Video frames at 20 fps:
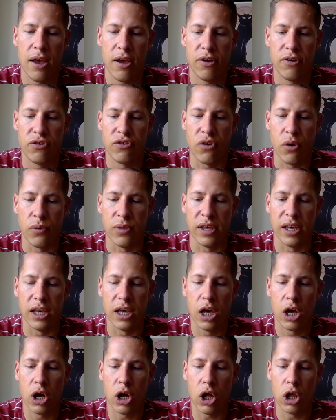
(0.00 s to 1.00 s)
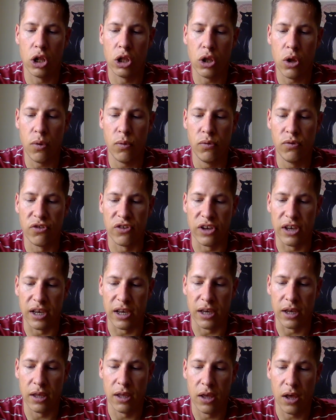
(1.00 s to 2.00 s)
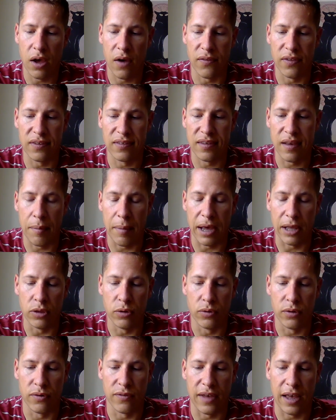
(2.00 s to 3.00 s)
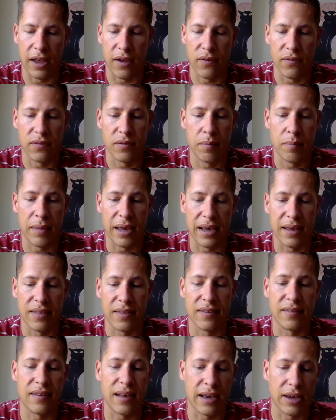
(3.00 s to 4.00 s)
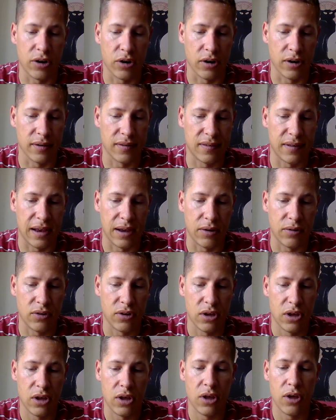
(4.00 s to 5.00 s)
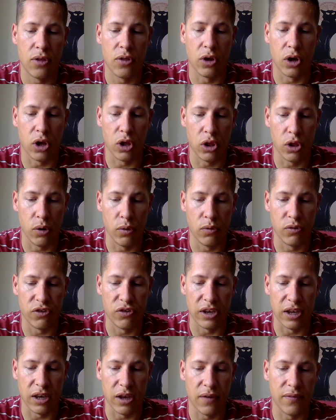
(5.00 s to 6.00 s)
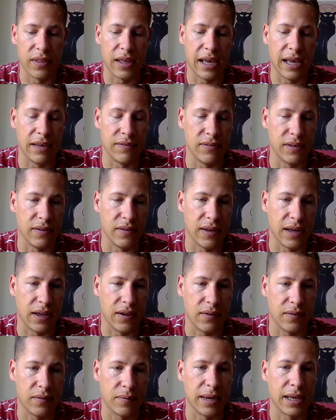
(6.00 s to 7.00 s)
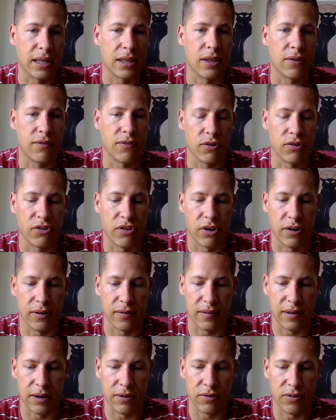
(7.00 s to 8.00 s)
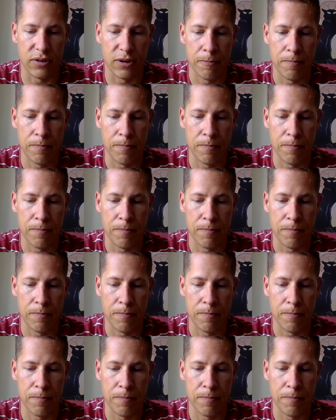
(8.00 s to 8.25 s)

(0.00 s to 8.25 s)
So the closing of the semilunar valves make the second heart sound. The closing of the AV valves make the first heart sound.